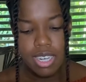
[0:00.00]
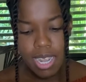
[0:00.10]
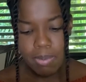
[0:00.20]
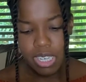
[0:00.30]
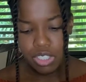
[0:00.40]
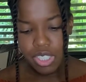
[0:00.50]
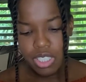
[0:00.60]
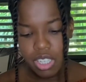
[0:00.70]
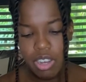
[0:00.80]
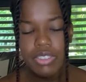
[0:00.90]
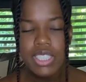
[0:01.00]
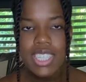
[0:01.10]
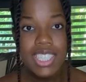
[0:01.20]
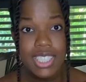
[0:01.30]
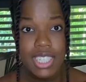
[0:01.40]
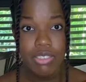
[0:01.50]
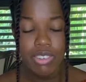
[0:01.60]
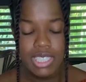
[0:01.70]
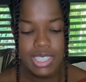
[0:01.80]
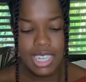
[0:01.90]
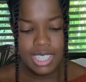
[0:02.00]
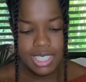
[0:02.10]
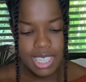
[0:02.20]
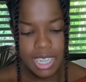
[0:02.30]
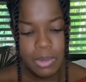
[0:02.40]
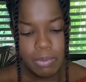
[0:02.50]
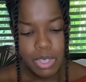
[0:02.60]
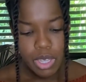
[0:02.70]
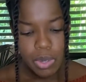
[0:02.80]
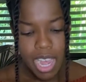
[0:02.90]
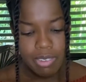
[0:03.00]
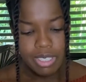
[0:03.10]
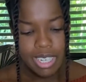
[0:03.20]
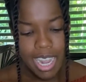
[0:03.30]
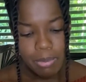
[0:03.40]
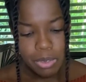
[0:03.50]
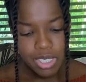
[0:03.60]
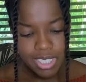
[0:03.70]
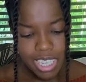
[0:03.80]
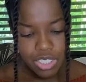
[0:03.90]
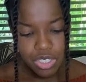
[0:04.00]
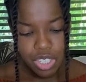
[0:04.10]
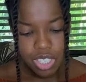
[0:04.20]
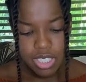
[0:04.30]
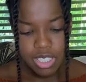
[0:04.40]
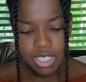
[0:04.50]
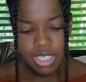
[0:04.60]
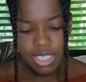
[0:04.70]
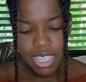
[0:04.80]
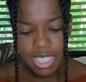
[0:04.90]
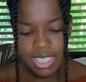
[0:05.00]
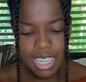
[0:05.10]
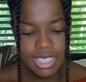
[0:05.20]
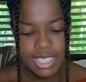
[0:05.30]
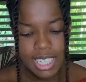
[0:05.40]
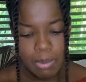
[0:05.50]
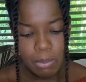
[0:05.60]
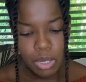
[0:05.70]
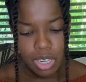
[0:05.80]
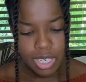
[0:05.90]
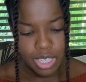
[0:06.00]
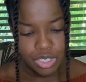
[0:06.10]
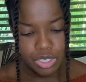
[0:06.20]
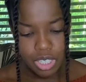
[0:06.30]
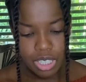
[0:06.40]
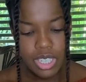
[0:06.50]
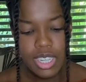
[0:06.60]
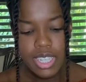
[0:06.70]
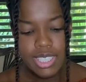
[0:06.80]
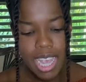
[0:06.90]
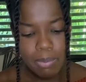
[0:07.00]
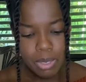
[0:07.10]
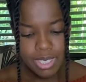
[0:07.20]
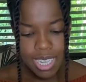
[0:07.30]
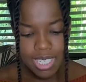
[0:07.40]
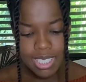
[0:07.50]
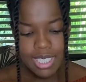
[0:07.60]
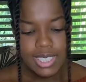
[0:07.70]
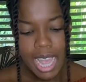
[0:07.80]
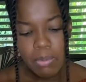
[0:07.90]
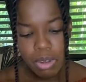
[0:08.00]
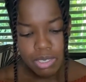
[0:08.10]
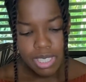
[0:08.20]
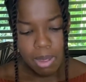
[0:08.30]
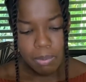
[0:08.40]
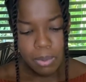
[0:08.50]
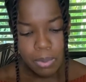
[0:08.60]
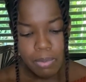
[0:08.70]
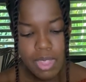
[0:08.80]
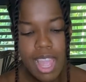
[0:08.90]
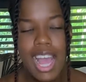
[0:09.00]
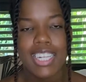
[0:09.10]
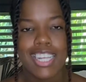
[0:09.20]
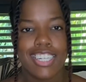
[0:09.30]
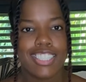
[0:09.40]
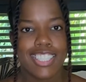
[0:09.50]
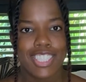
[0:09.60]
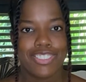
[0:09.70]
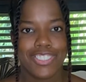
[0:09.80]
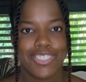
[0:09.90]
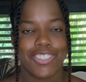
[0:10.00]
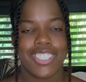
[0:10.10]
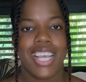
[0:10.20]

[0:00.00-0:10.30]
name and address of the testing facility, you have the lab credentials, the date and sample collection, type of test, type of sample, and then the test result.